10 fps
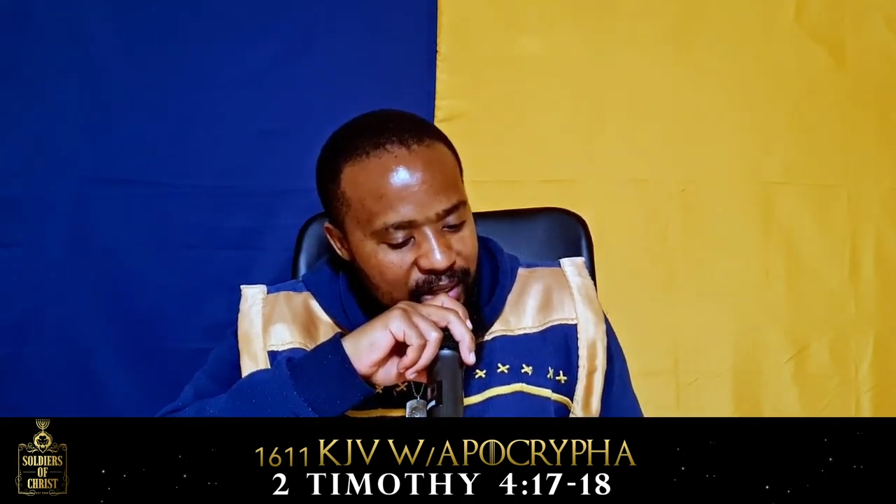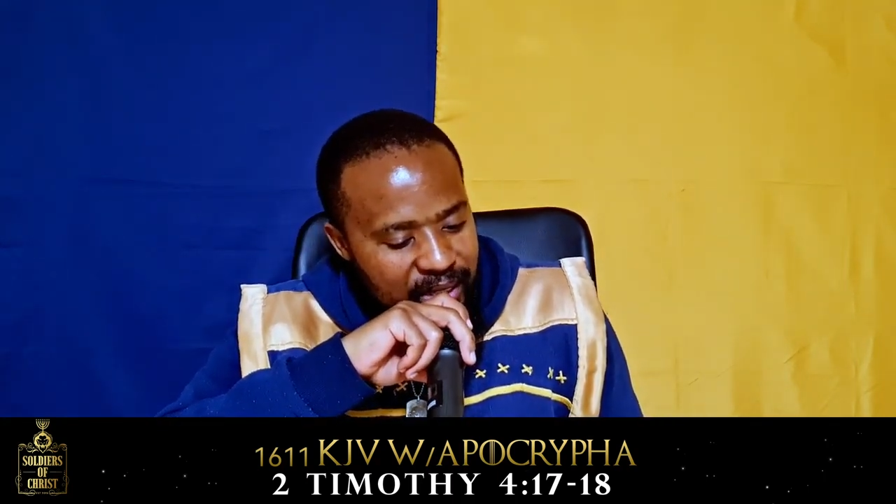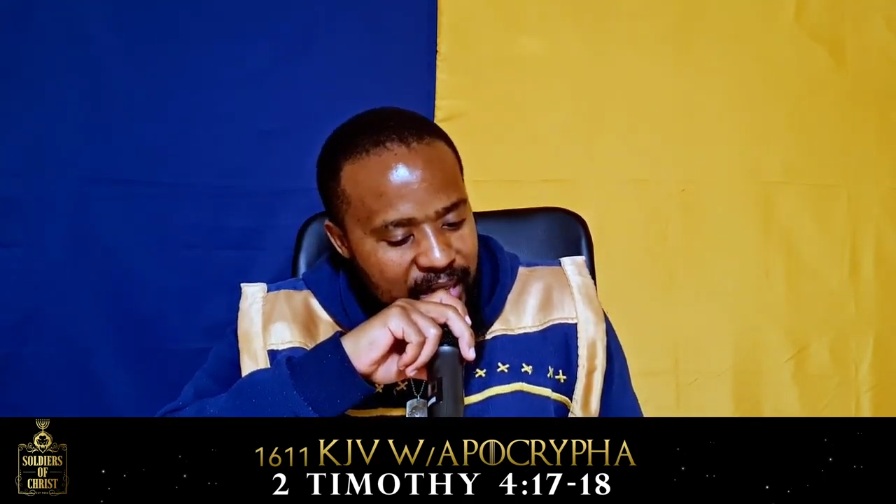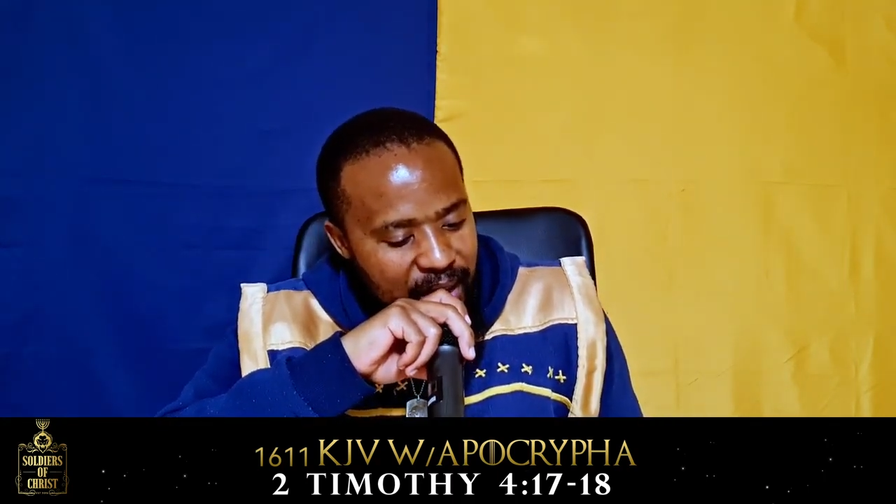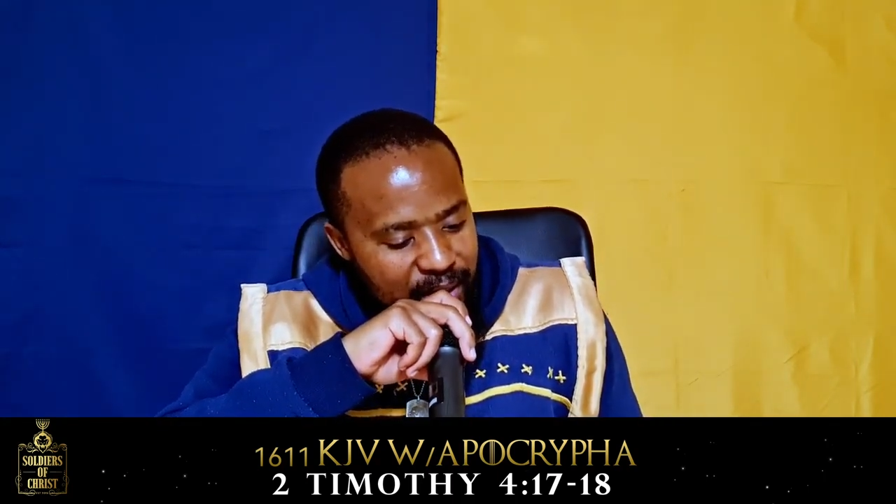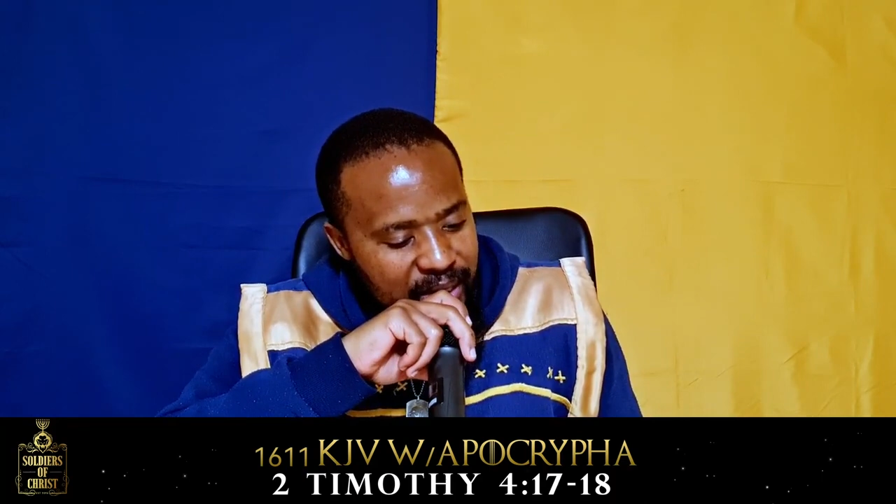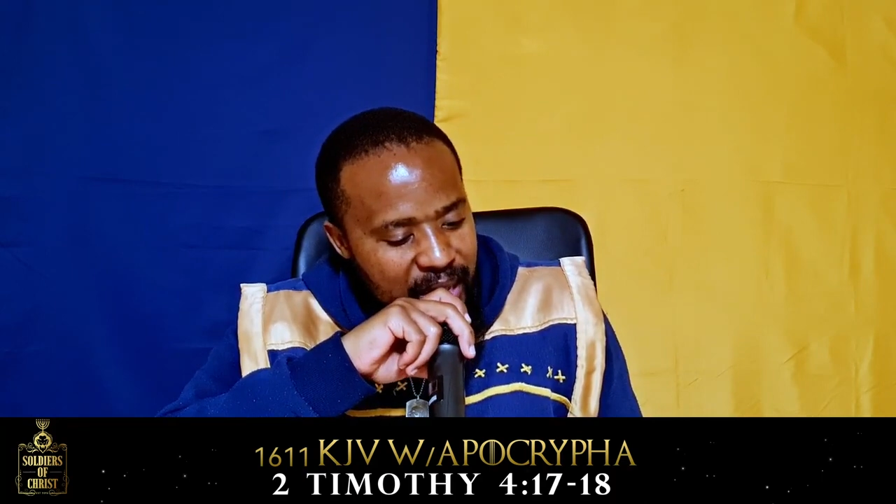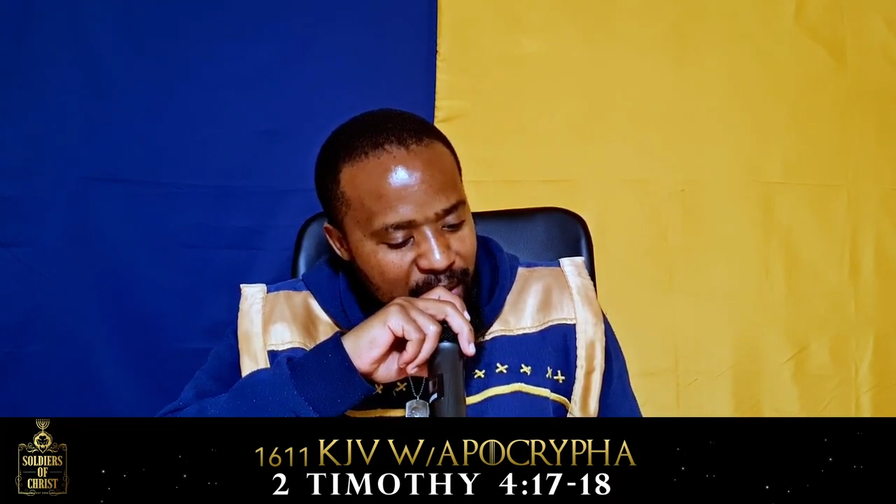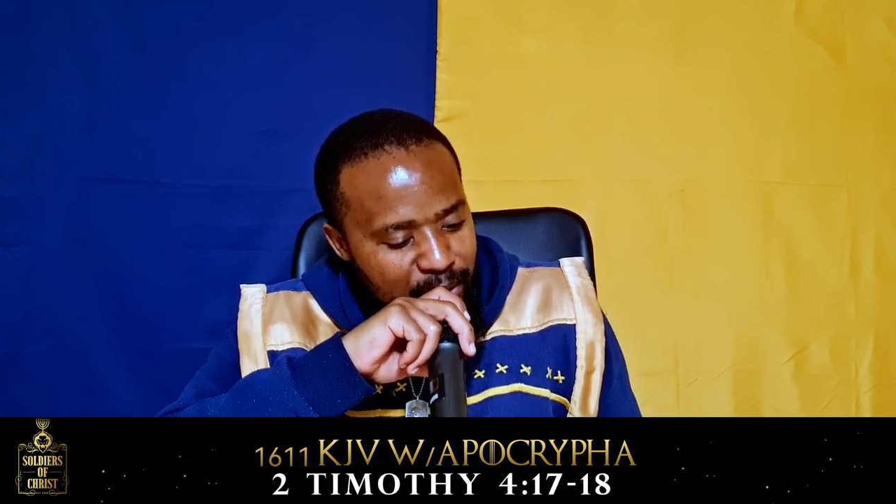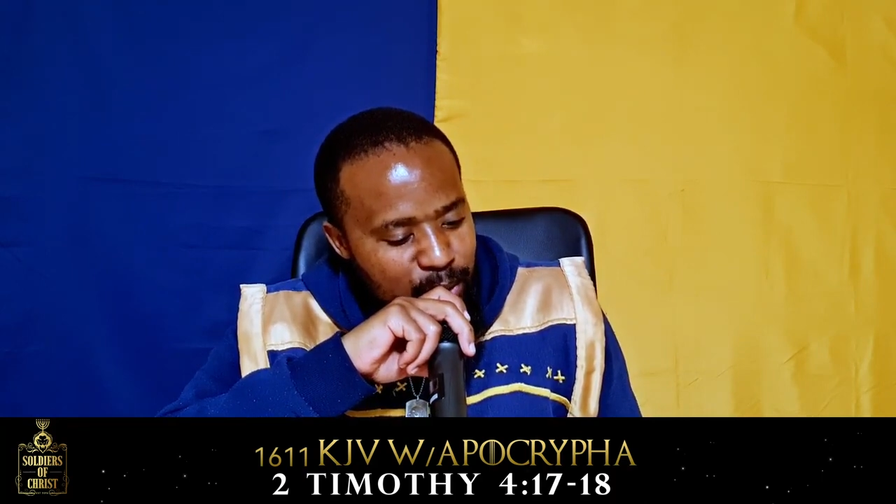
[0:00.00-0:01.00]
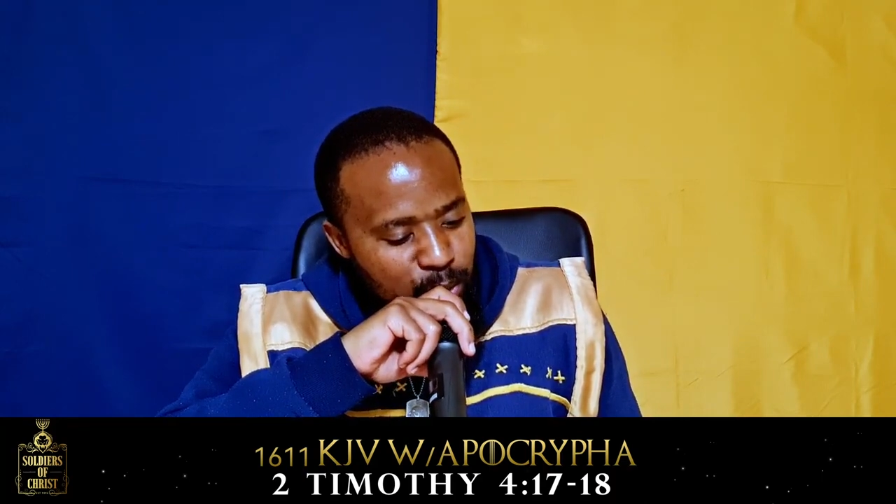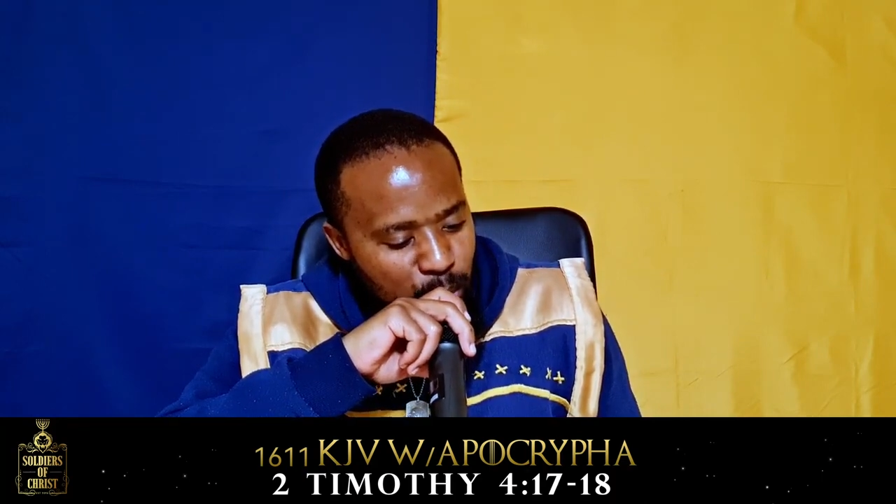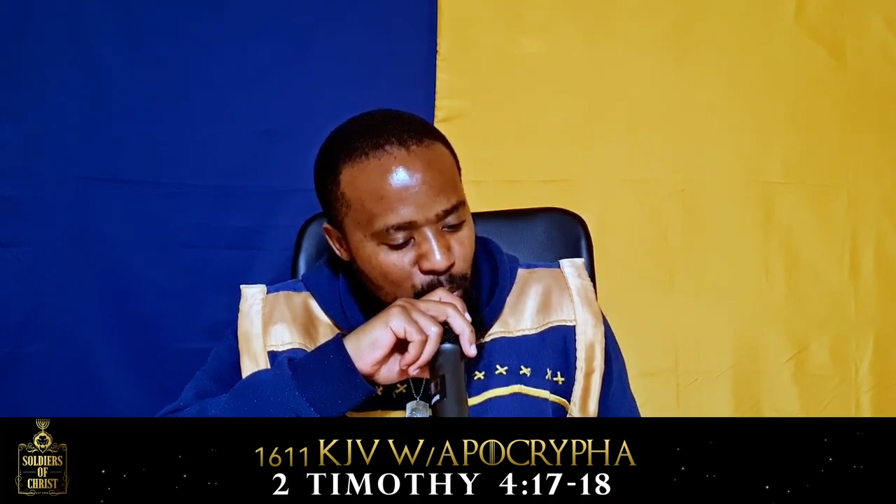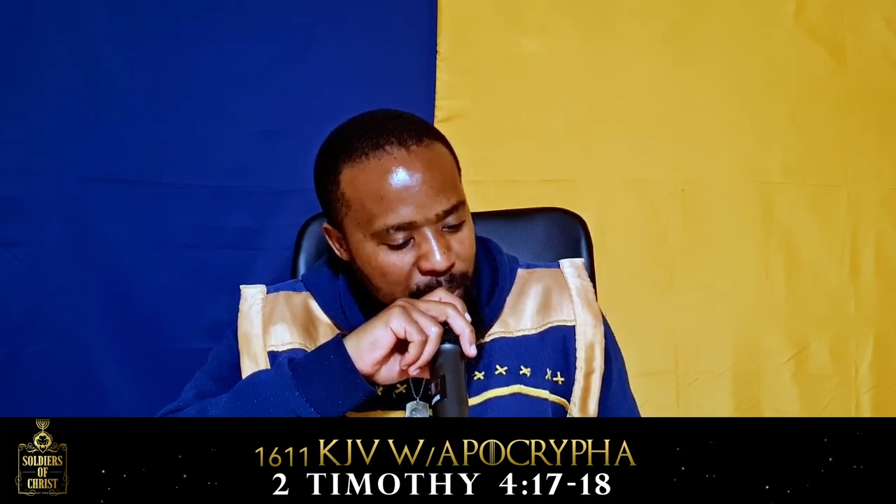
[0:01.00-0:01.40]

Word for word: Start, start of verse 2,